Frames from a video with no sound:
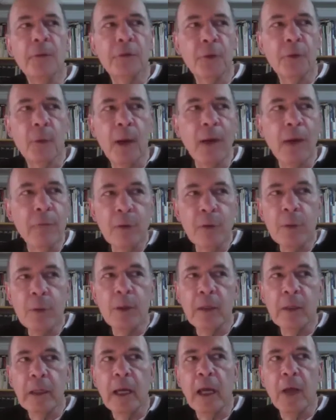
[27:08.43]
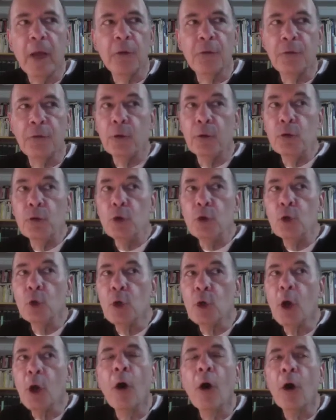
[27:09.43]
so everybody has the new
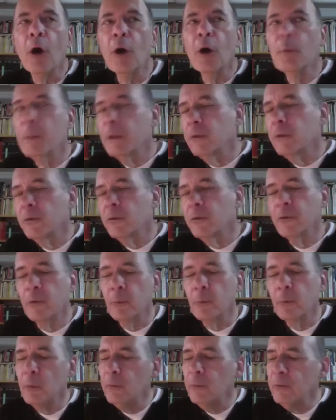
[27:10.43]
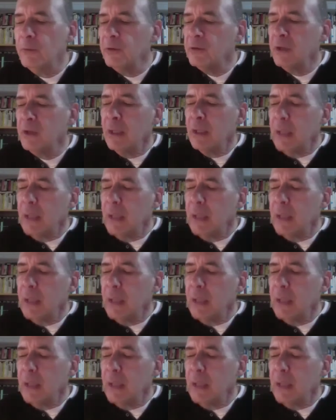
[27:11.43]
car because it's the movies,